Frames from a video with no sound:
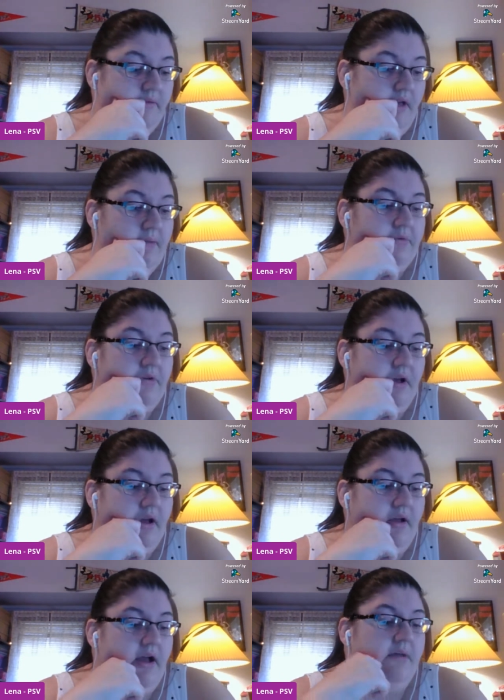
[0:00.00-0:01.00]
I'm gl-
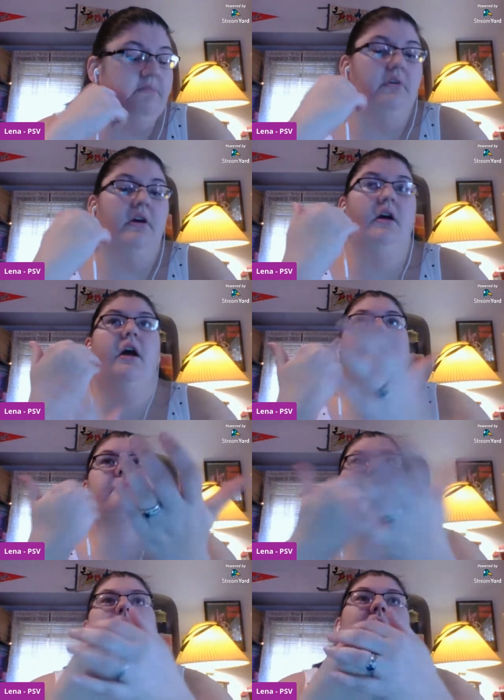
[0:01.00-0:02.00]
I'm
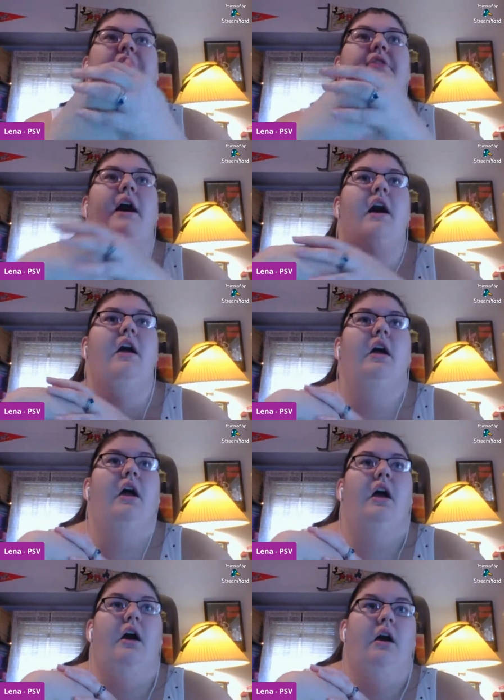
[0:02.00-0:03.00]
I'm glad that
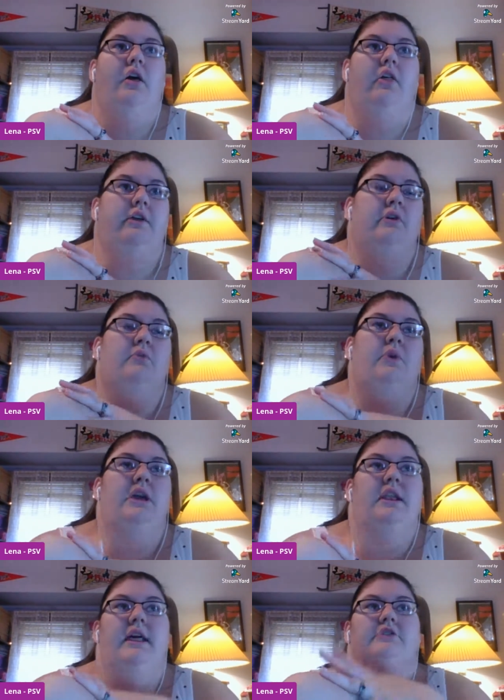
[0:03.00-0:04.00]
like we
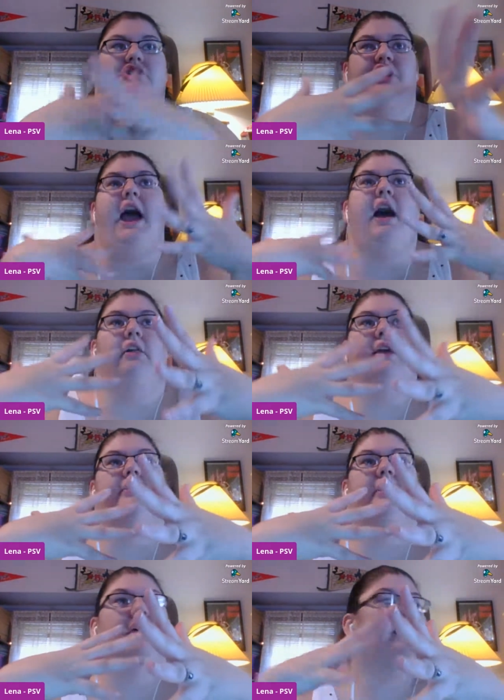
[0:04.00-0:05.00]
can chat like
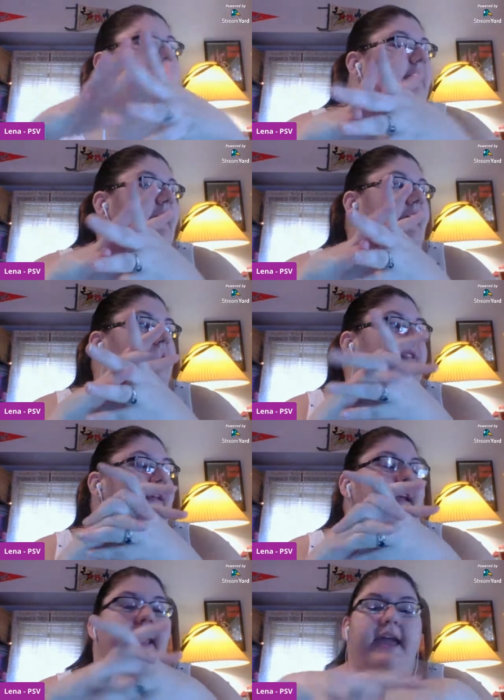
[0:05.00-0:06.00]
this and I can
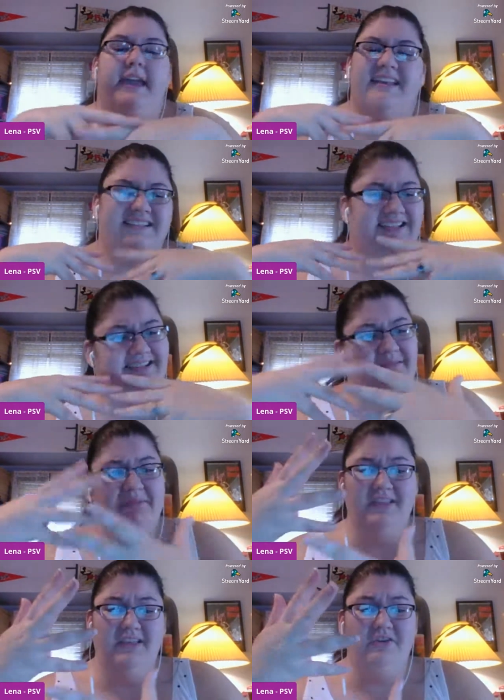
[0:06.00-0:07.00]
say, "Hey, is this
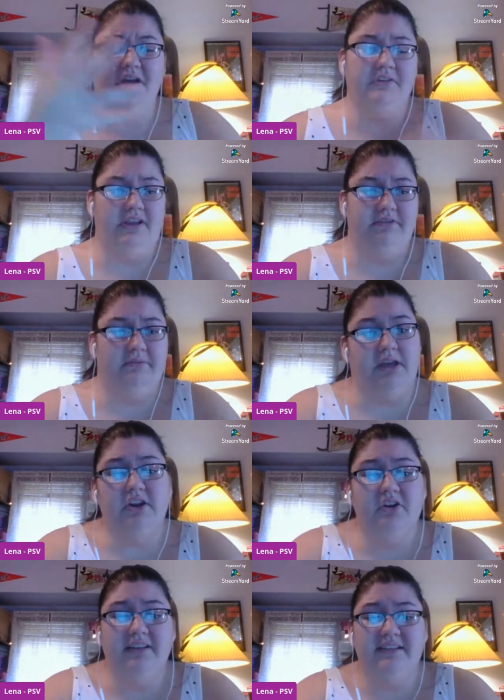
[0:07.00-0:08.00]
something that you guys would even be
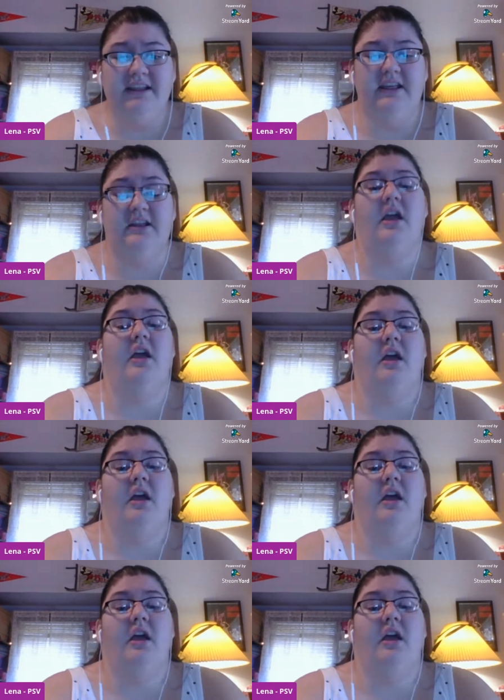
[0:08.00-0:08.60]
interested in?"